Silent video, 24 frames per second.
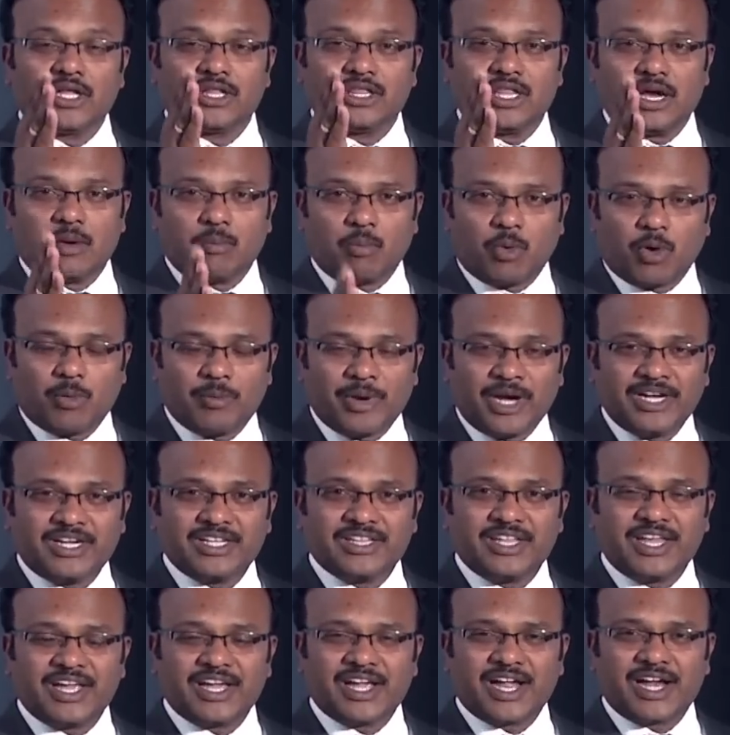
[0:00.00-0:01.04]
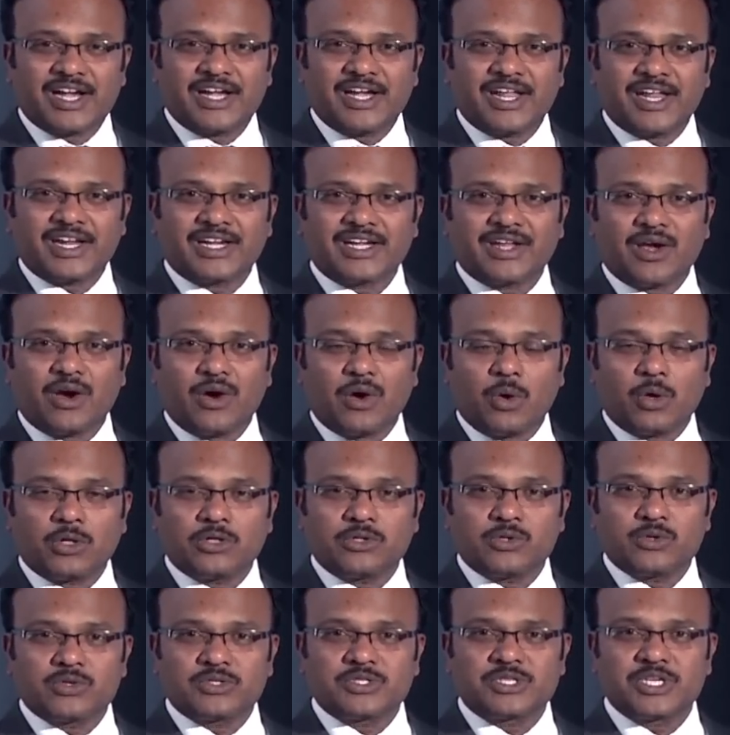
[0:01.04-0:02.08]
the moment they conduct all
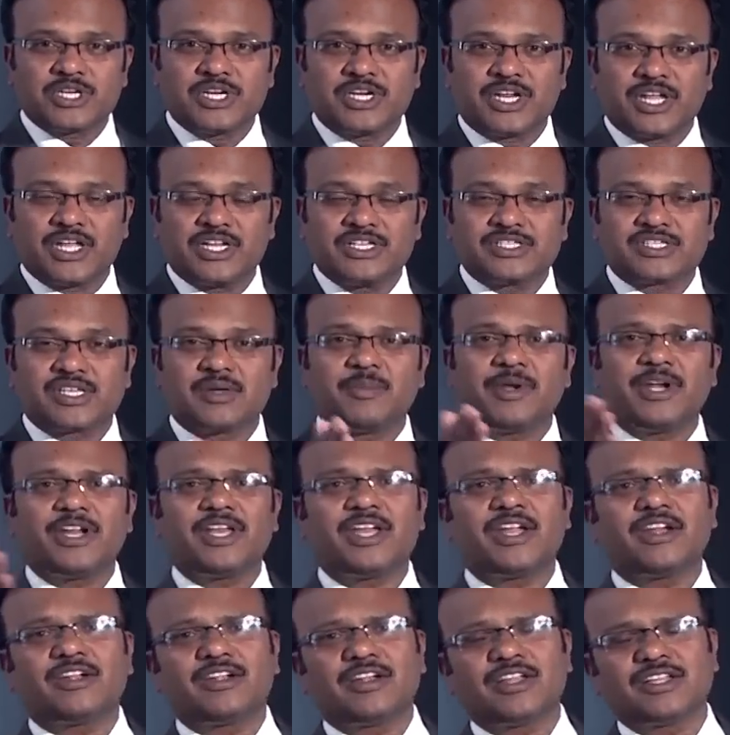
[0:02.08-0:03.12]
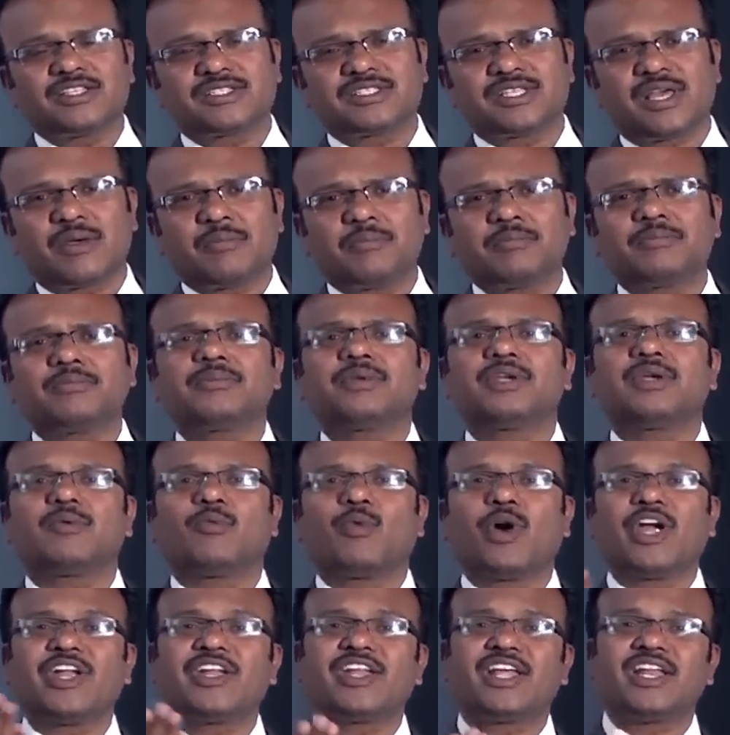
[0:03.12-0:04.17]
those details, immediately some
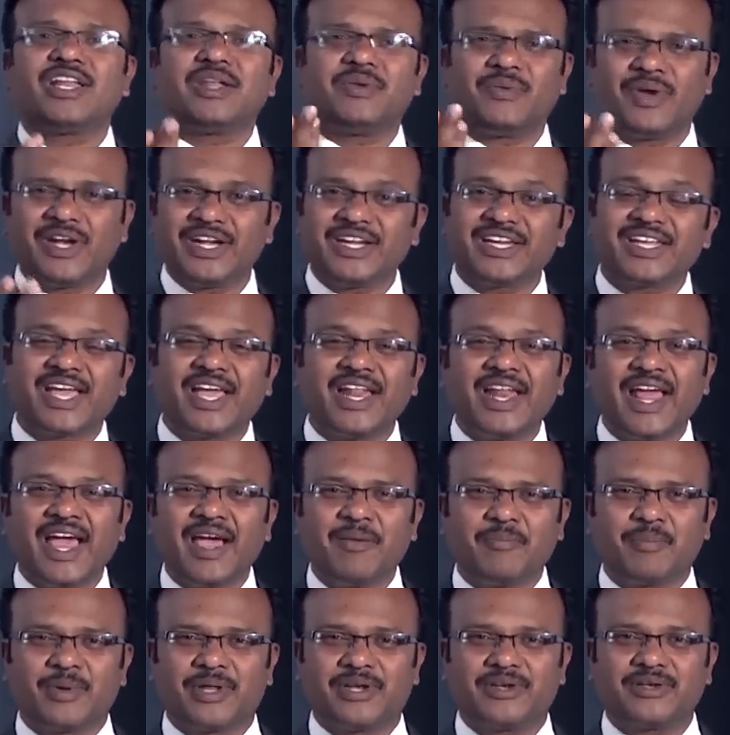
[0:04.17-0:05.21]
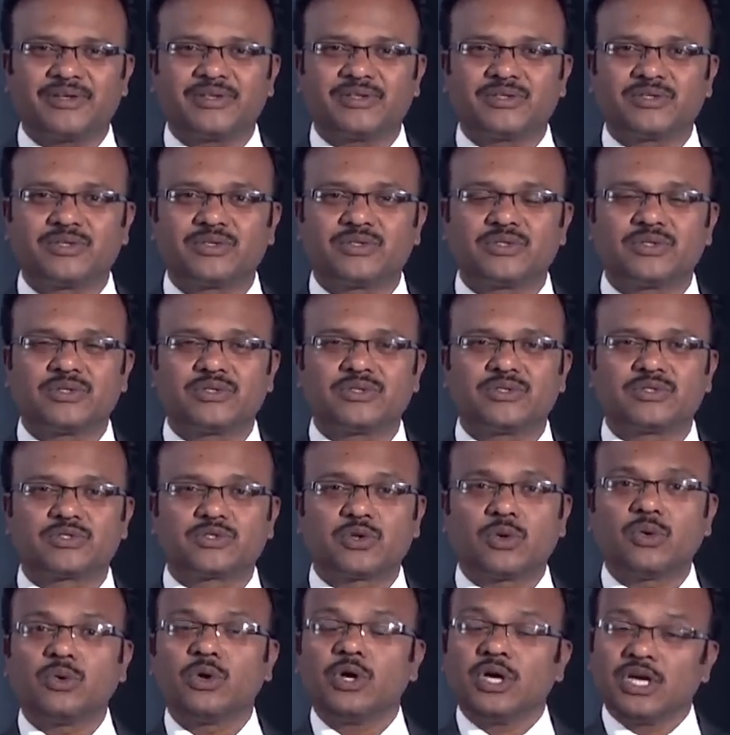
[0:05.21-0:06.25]
vital event can happen.
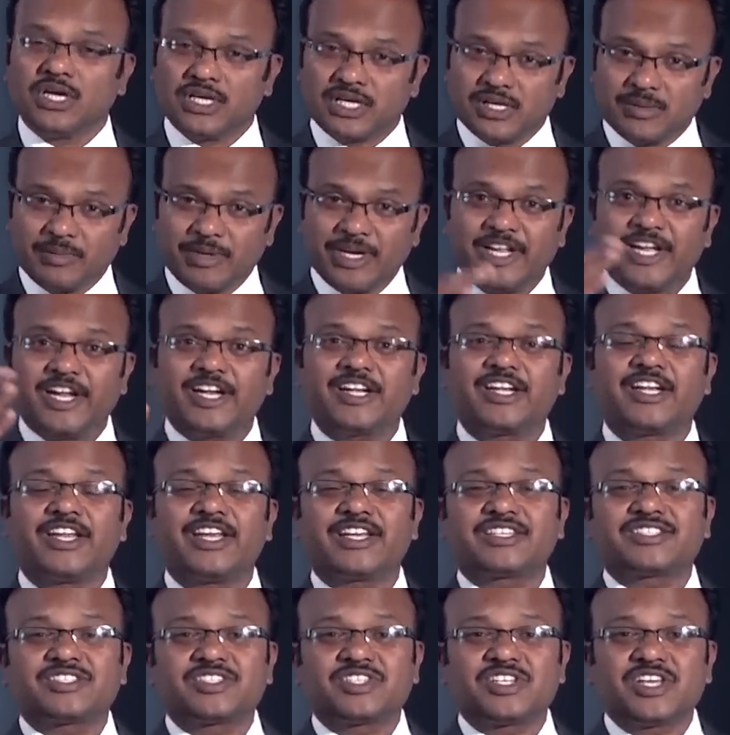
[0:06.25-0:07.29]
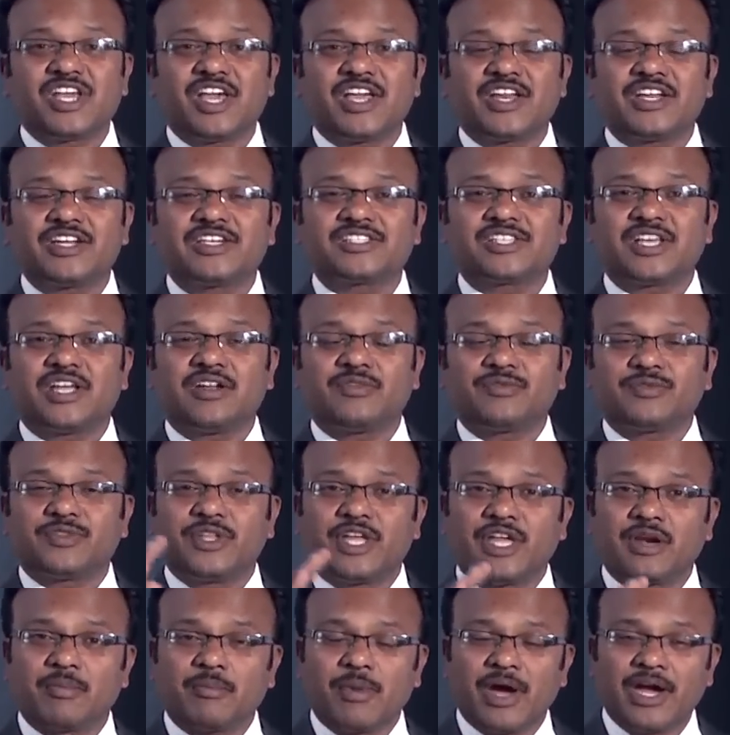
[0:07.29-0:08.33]
So immediate next year itself,
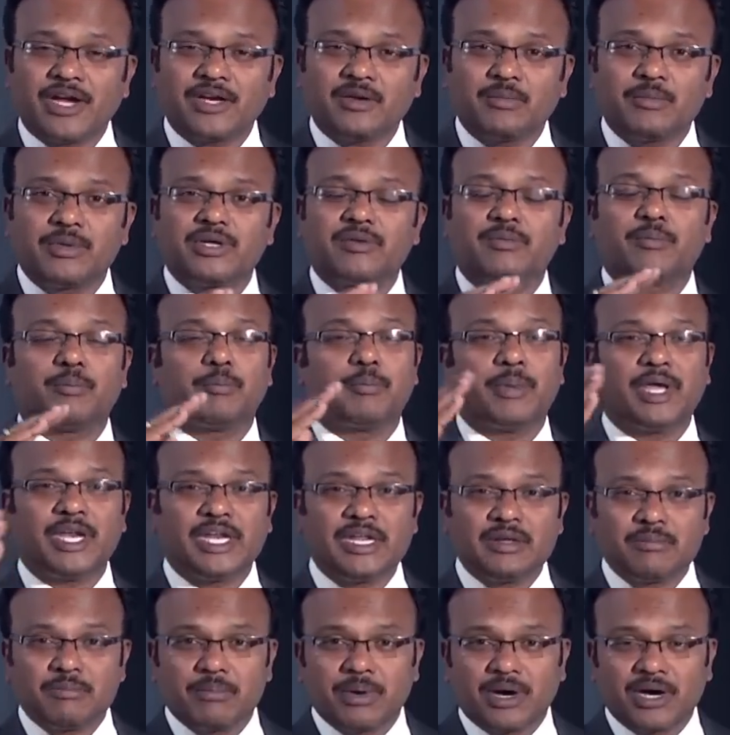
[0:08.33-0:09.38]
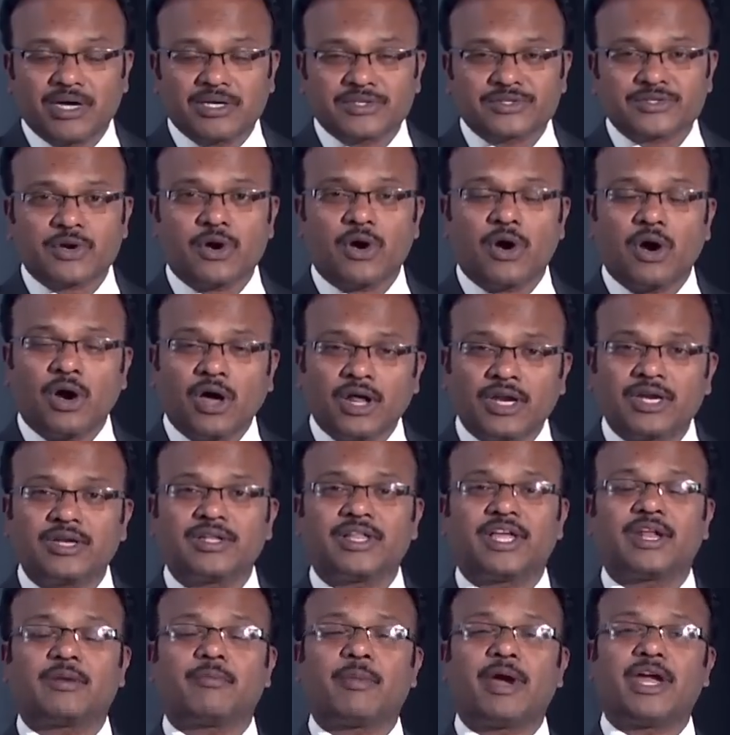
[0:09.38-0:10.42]
there might be many births or
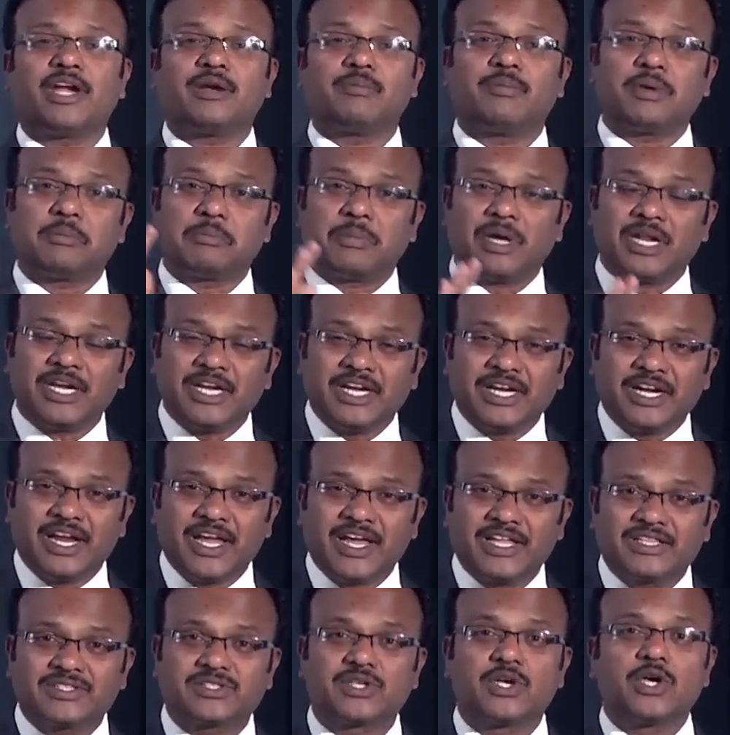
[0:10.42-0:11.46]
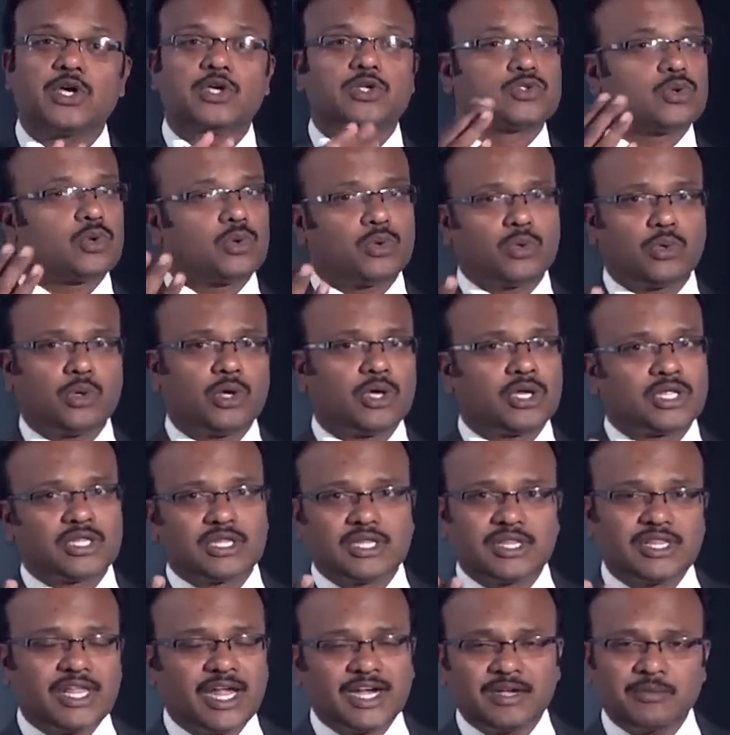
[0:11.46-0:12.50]
there might be many deaths. So
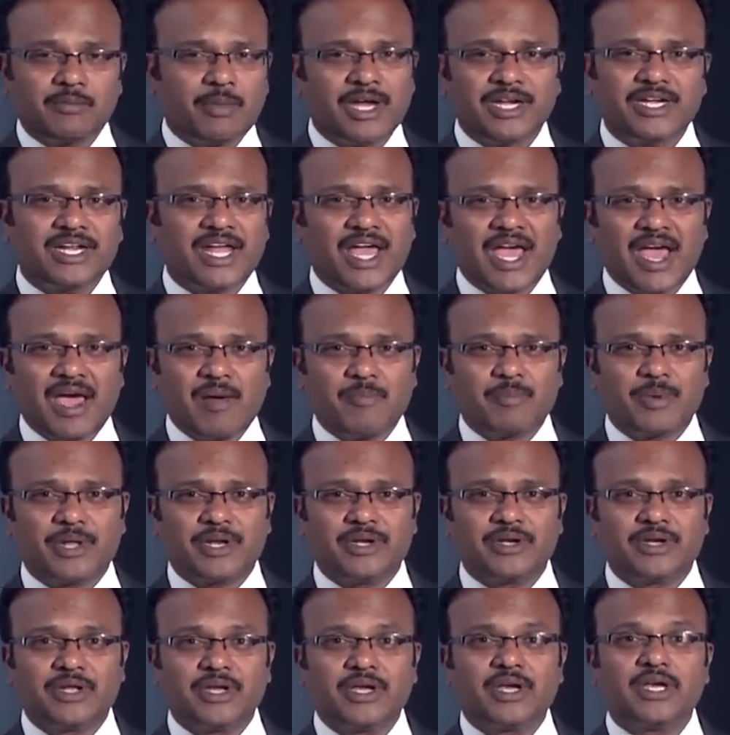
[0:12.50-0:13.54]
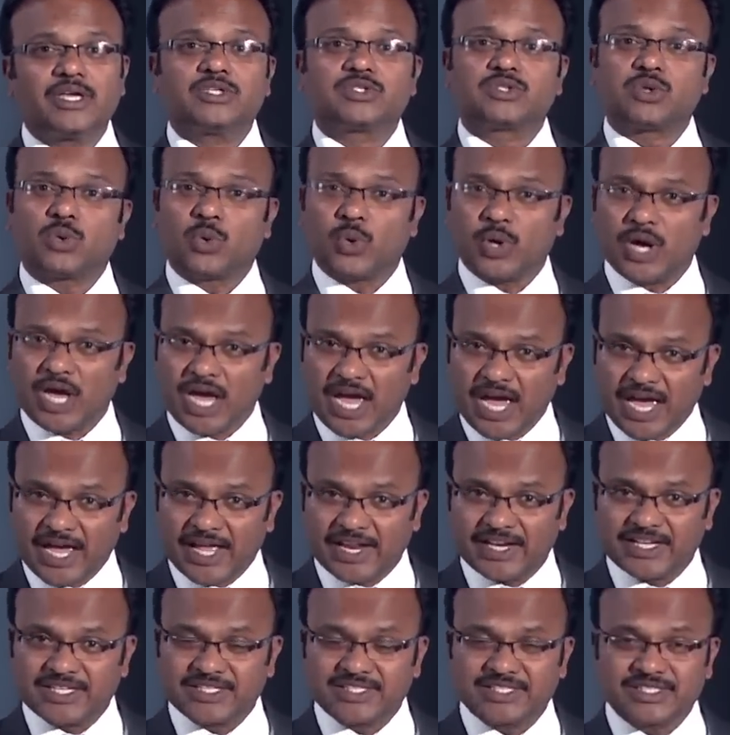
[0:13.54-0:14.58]
that might happen. So
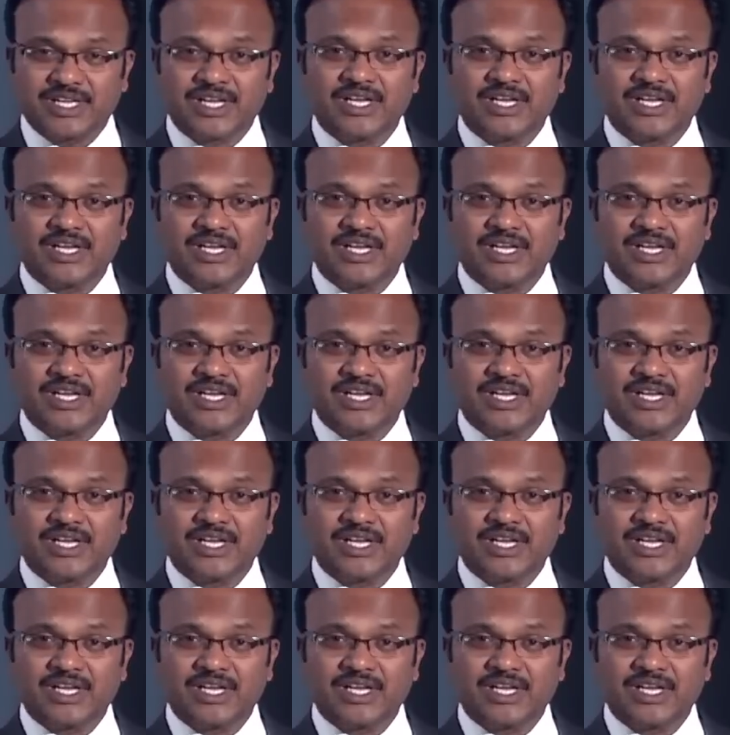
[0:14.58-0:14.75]
hence,